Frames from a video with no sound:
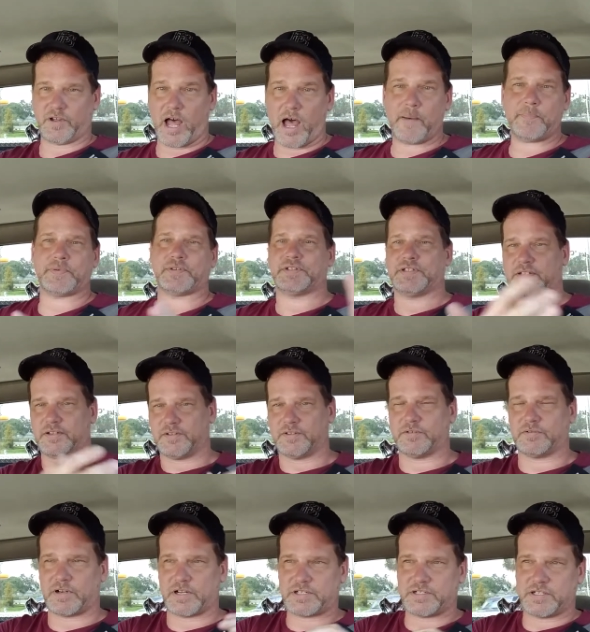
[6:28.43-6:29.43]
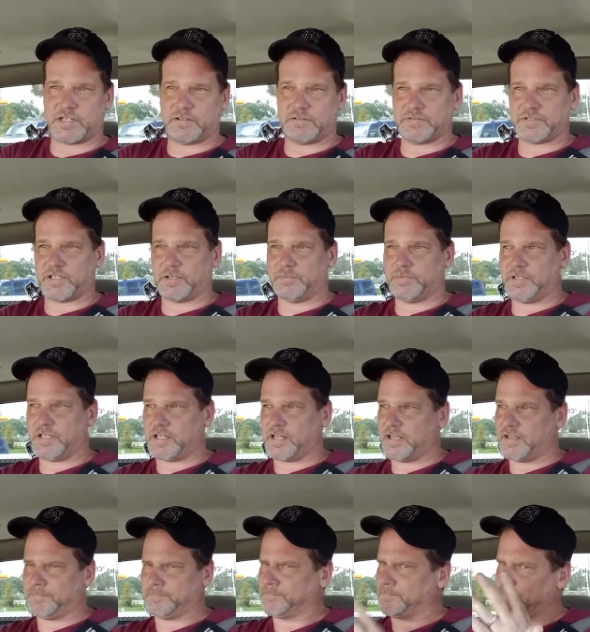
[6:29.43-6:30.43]
opposite of the direction he was coming in
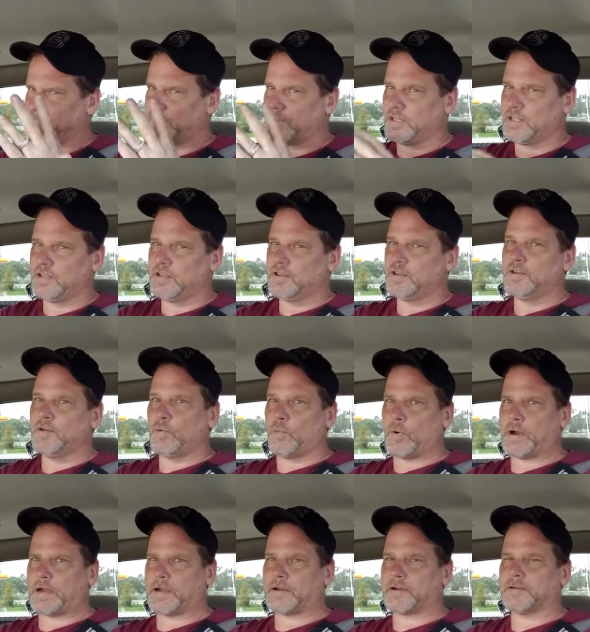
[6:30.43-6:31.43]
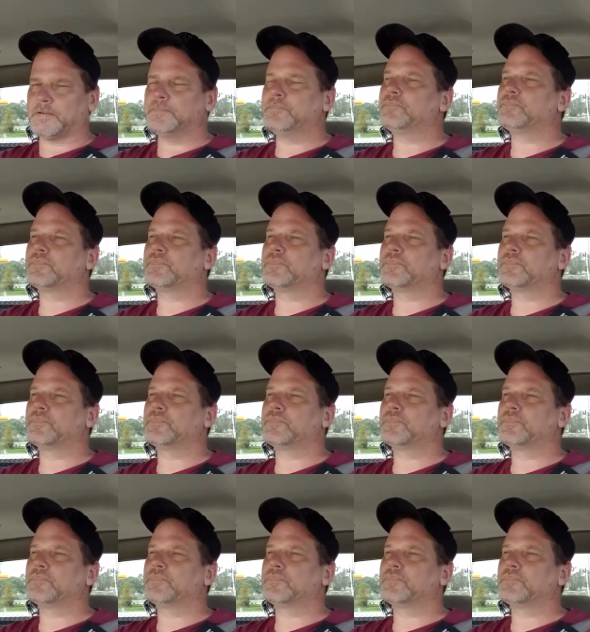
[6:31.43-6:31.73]
at. Weird.